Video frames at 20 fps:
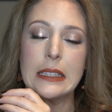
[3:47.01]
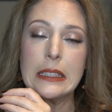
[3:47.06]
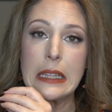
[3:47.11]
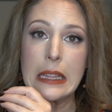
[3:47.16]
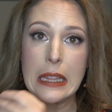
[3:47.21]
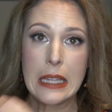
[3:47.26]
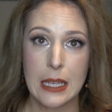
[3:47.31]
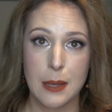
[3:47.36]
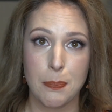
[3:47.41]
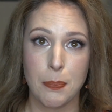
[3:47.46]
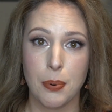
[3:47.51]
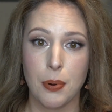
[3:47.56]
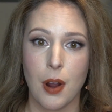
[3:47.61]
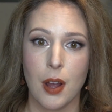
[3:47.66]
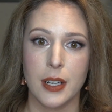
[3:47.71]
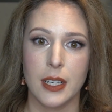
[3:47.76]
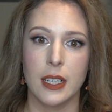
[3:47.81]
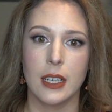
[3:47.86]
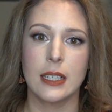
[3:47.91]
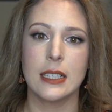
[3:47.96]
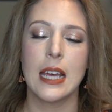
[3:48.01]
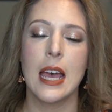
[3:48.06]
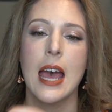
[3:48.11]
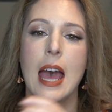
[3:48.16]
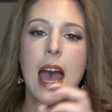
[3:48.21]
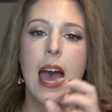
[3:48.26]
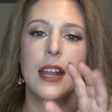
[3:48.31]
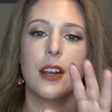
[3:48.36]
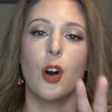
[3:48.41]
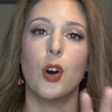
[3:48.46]
lip product,
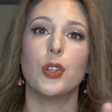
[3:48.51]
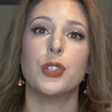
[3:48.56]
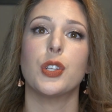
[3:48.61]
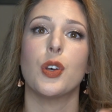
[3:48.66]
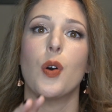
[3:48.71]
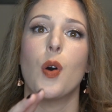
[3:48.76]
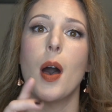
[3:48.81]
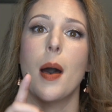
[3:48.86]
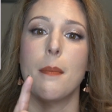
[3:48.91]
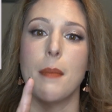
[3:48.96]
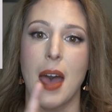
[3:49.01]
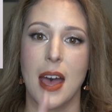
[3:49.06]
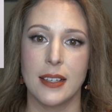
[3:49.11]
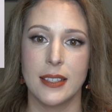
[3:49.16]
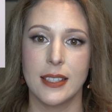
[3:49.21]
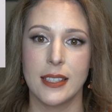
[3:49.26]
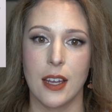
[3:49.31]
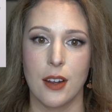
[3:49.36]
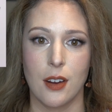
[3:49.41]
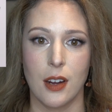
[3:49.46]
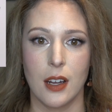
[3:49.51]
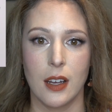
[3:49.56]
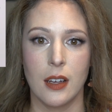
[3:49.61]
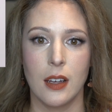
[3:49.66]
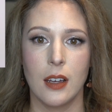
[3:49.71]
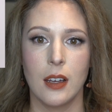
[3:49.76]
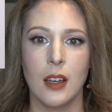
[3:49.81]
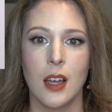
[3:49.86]
and also a mascara.